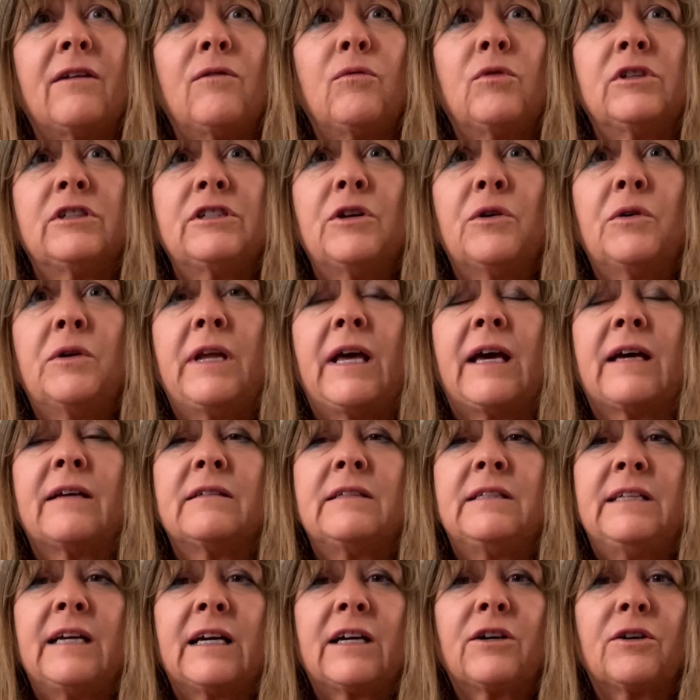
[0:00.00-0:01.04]
was known
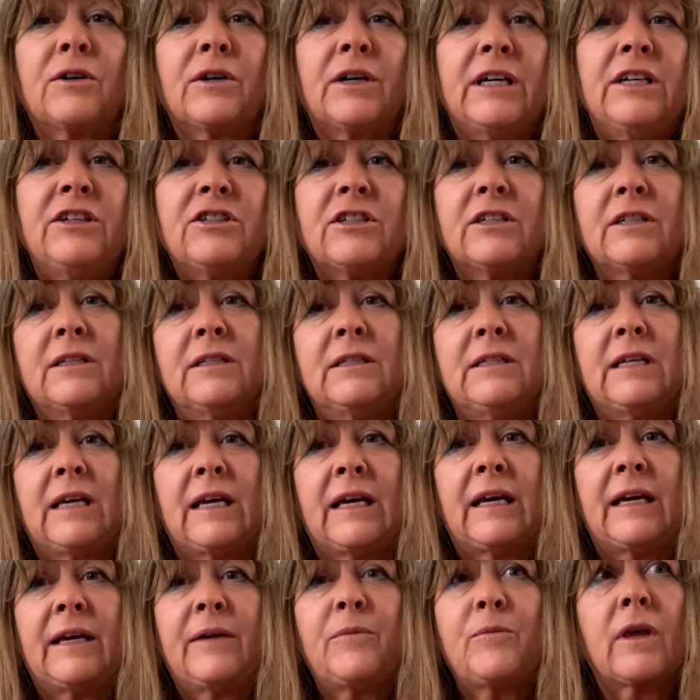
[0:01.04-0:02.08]
as Decoration
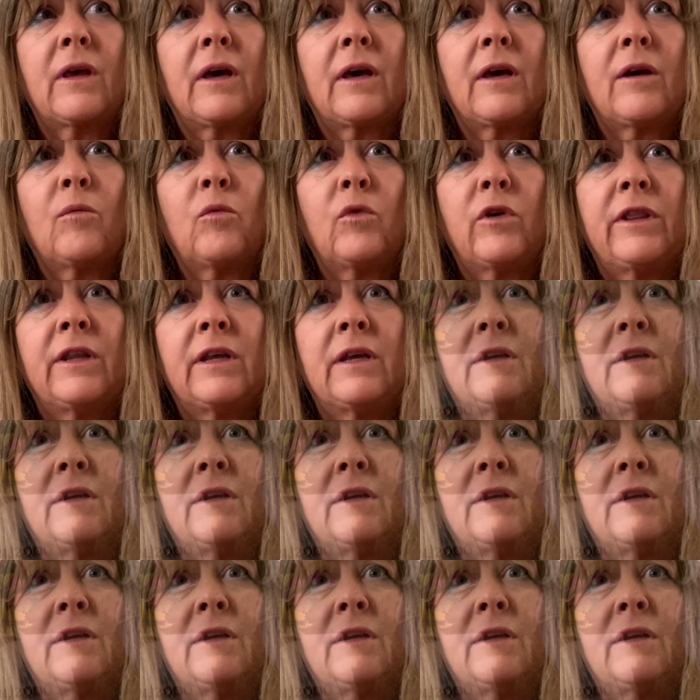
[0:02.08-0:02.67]
Day, when the